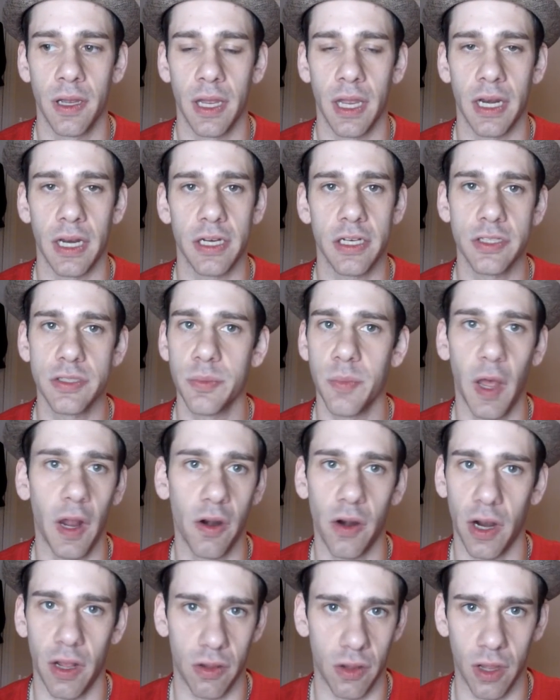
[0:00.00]
And it doesn't
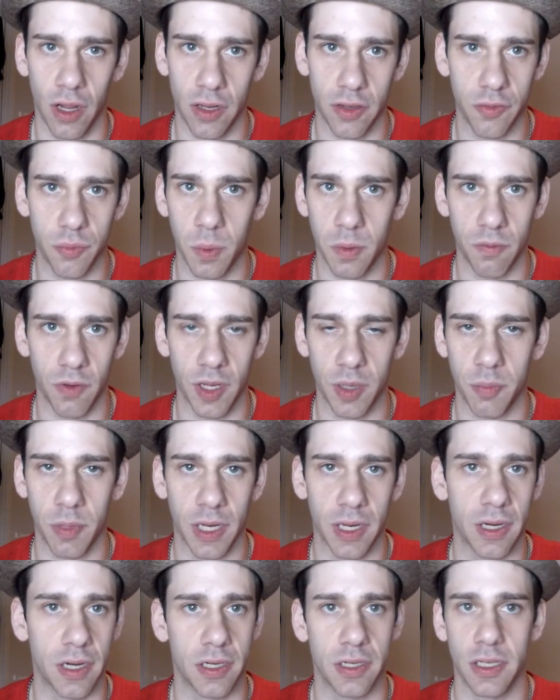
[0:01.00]
matter how long you've been
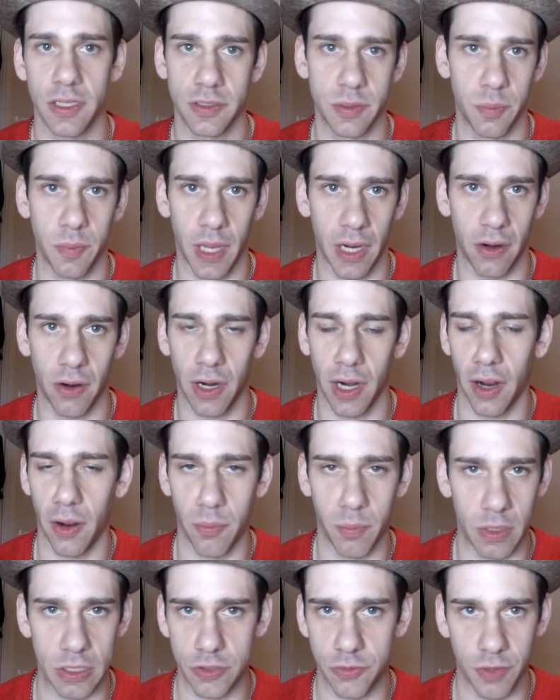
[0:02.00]
vaping, and it doesn't matter how
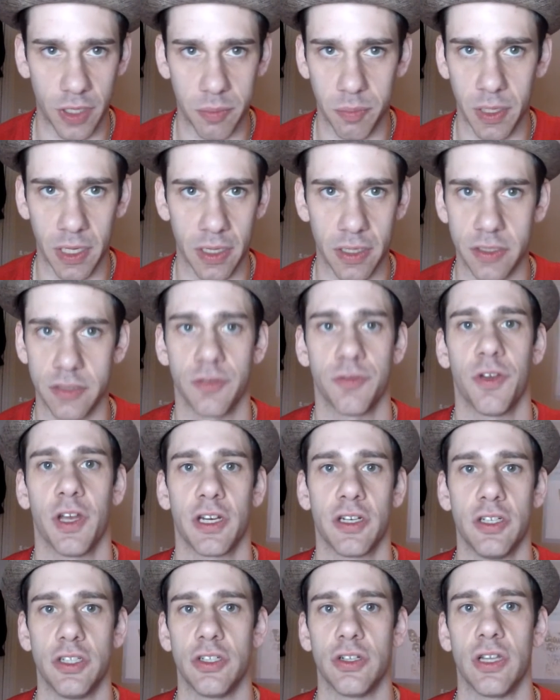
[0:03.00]
much vaping has
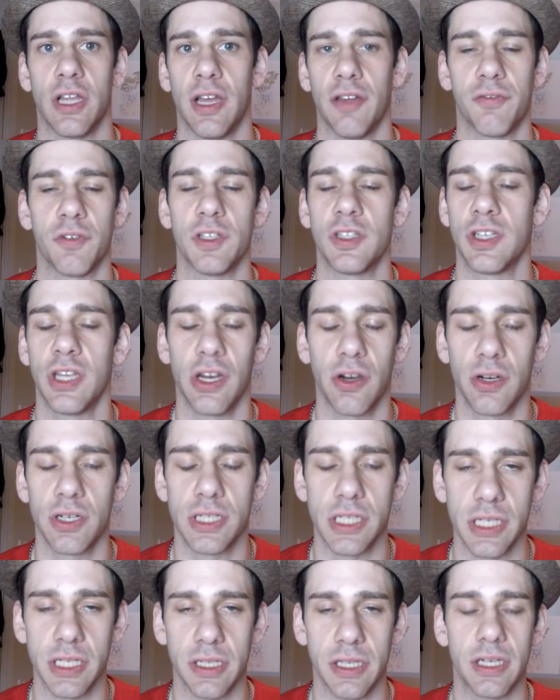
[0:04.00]
affected your life. It's
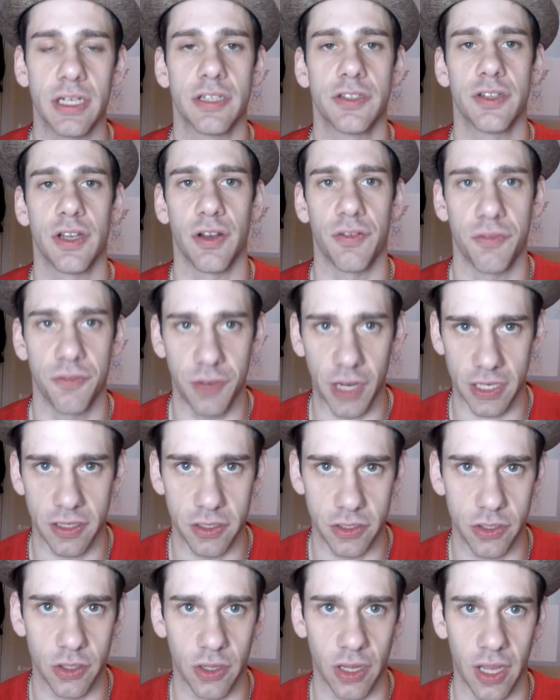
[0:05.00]
guaranteed that it's
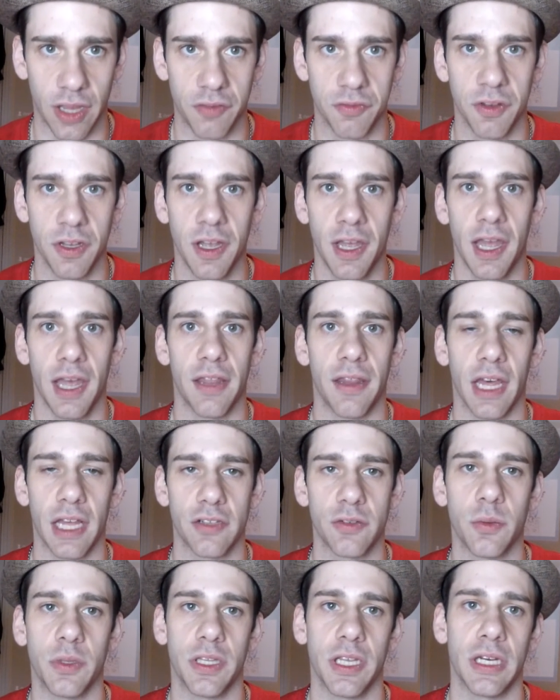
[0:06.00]
affected your life, and
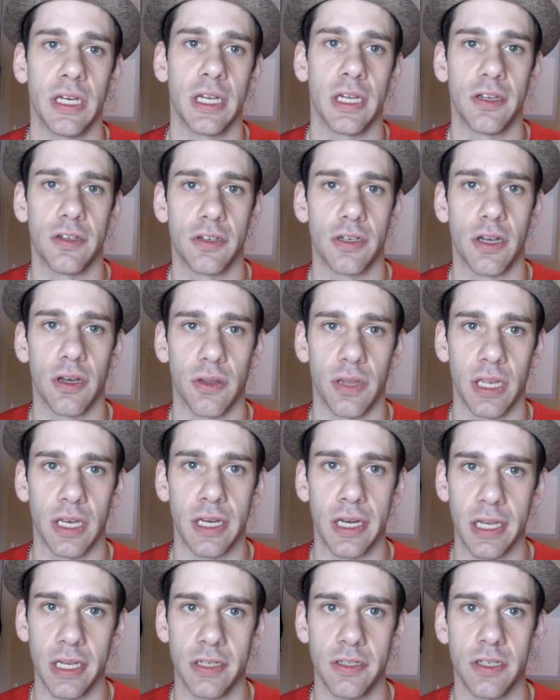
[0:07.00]
that's what they need to know. They
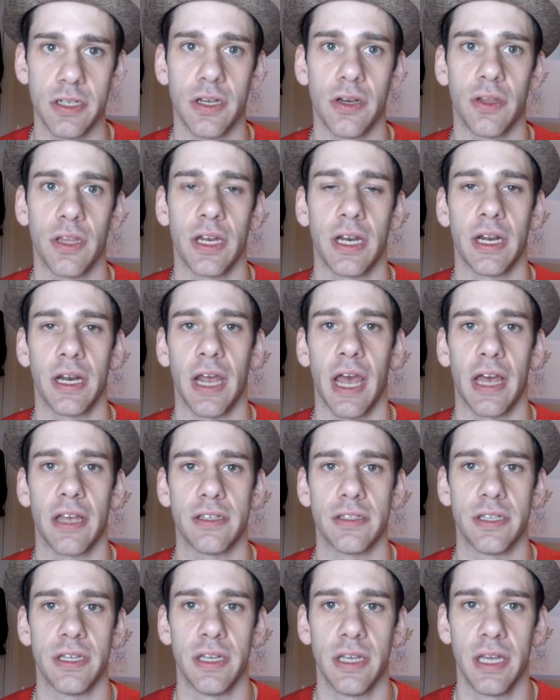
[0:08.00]
need to know that it
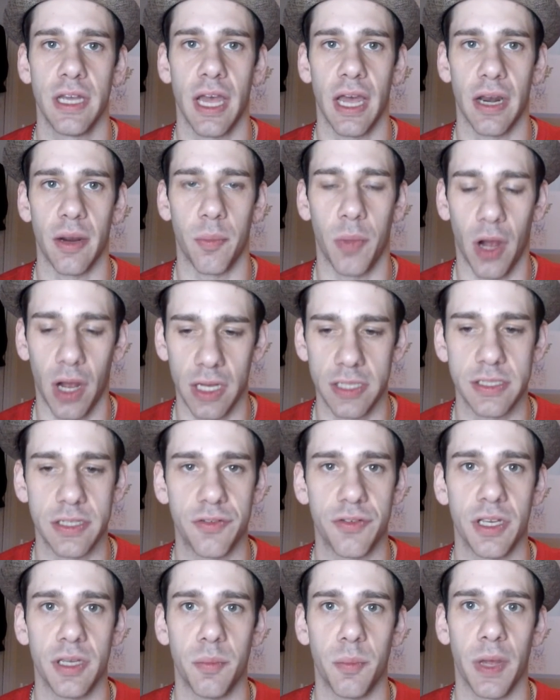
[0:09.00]
has had a
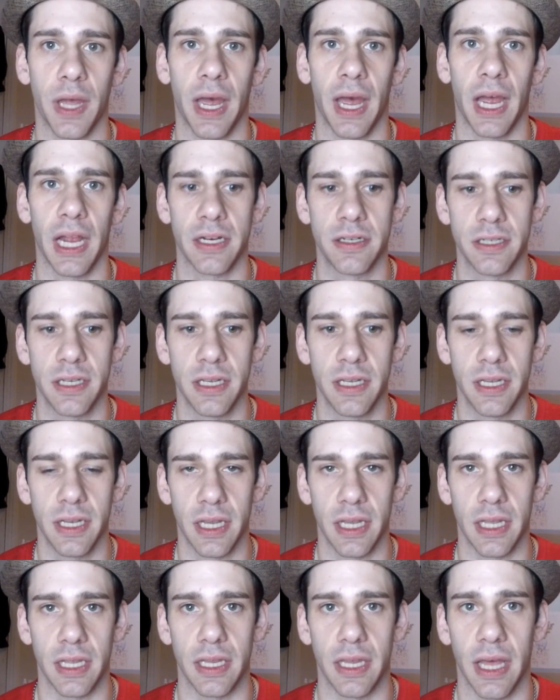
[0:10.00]
positive impact,
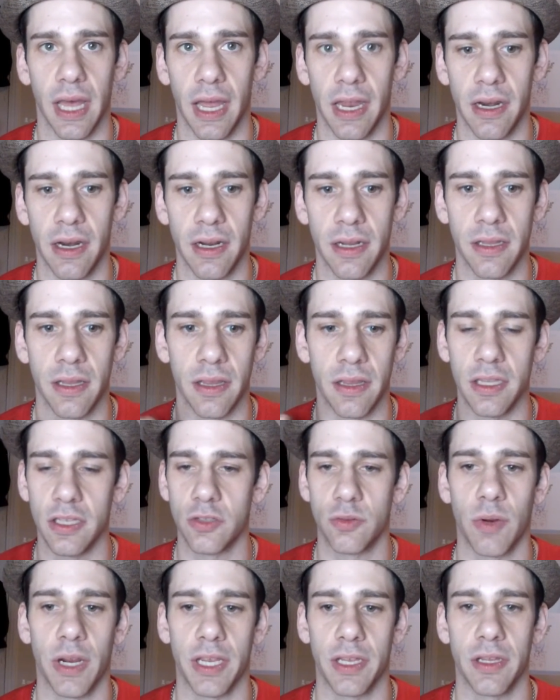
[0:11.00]
and that
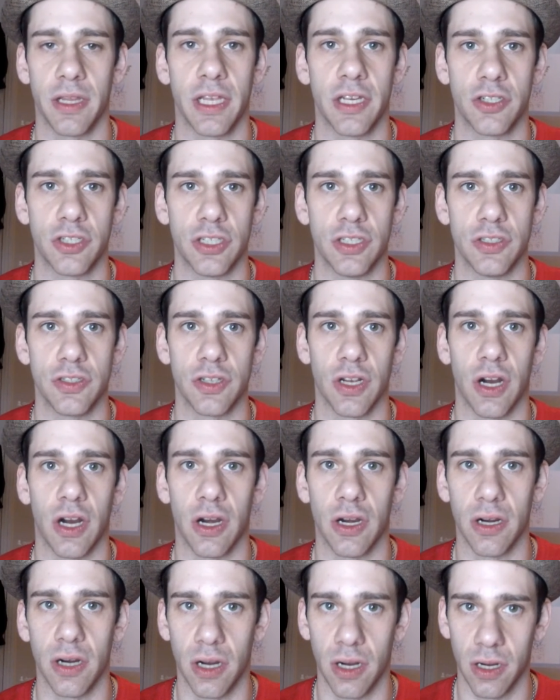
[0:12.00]
these regulations
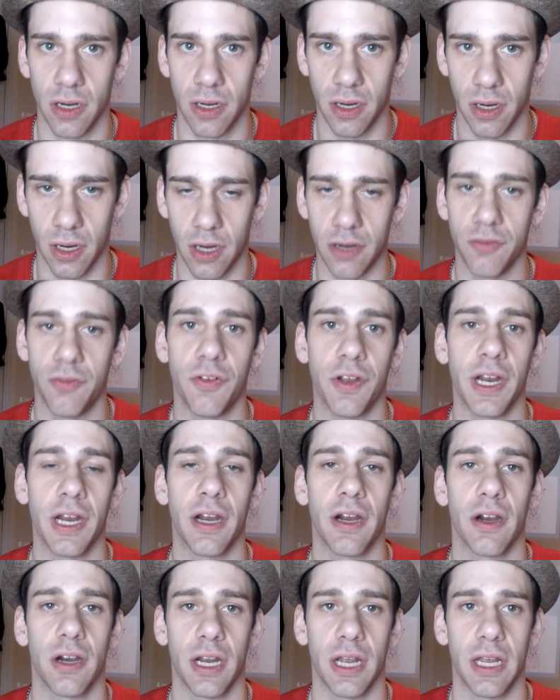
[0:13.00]
are
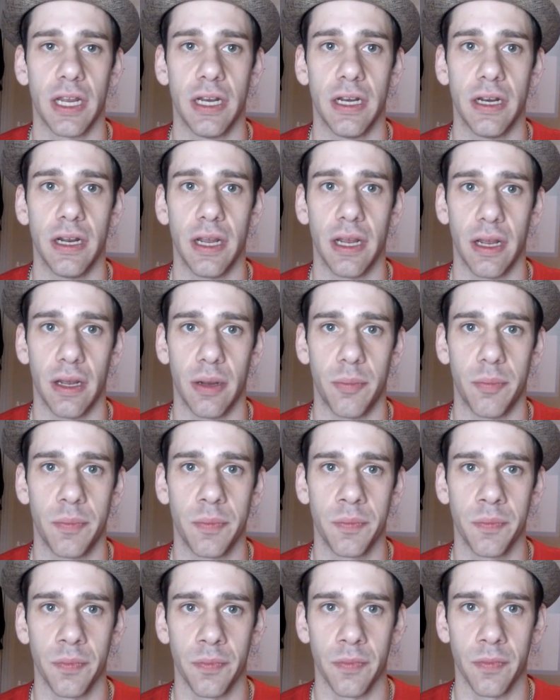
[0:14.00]
unfair,
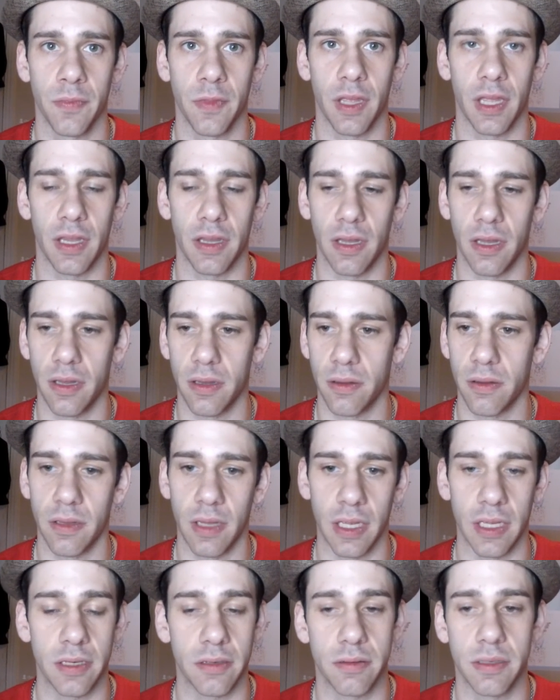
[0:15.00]
and
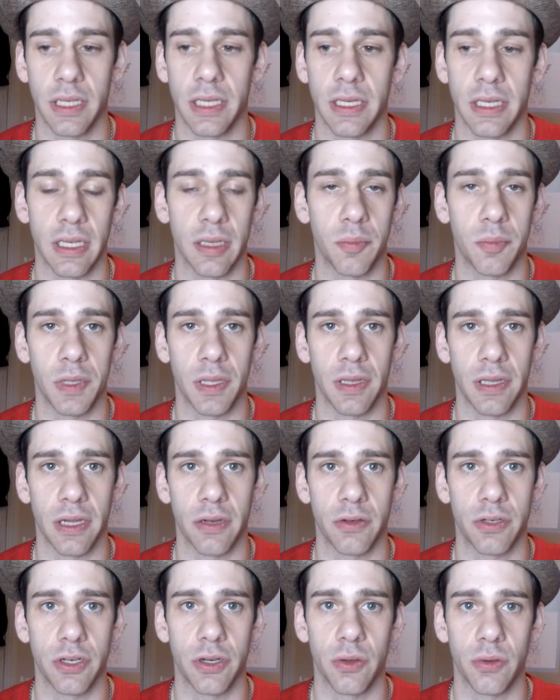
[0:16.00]
they can't be
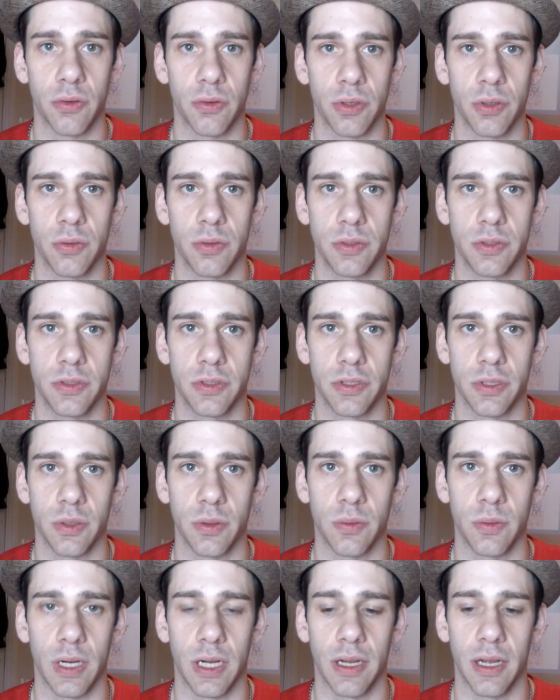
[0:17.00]
allowed to go through.
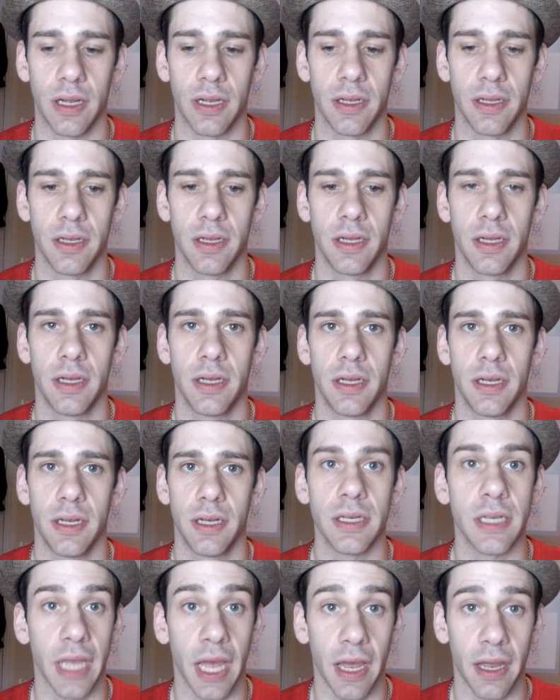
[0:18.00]
So
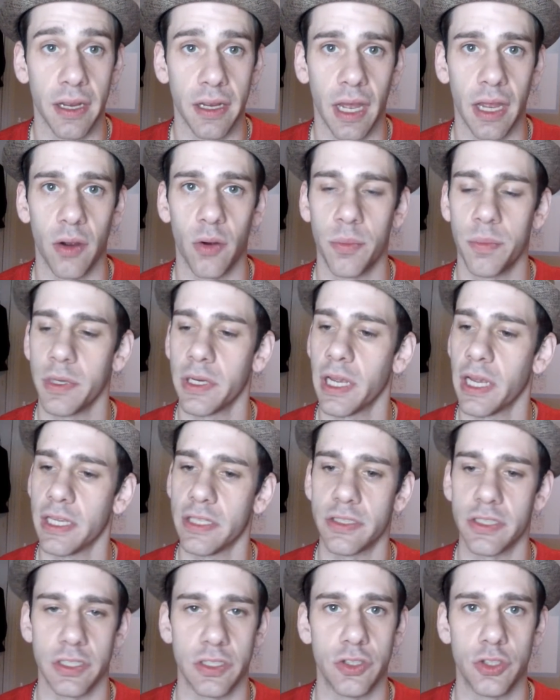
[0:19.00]
yeah, I hope you
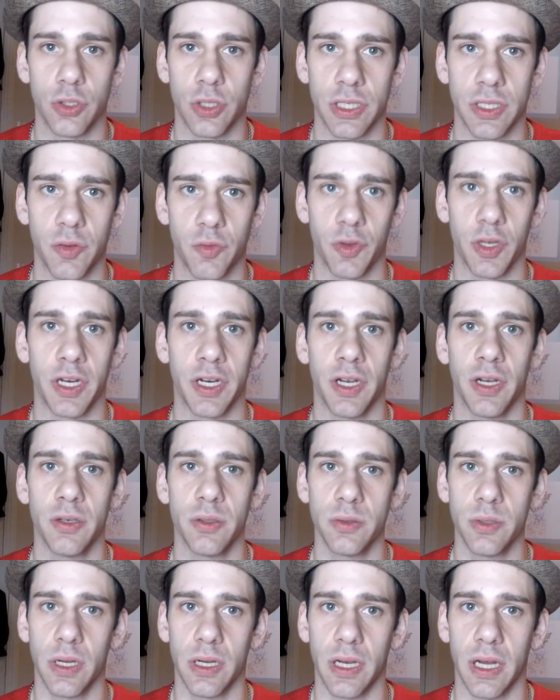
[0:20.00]
guys enjoy the
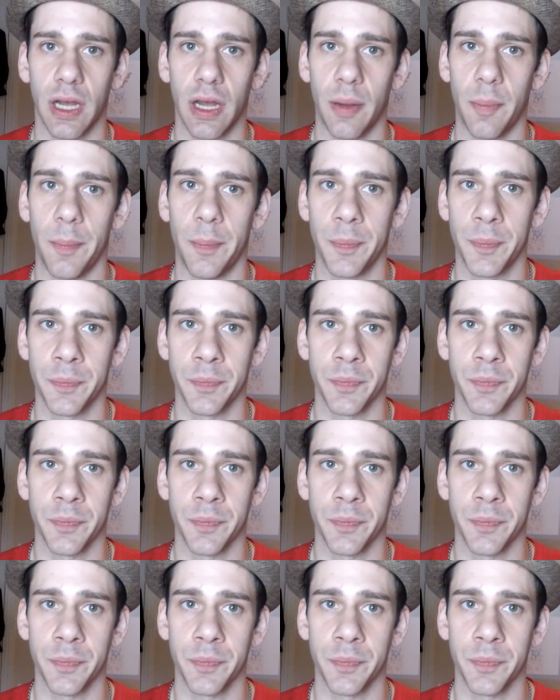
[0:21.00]
video.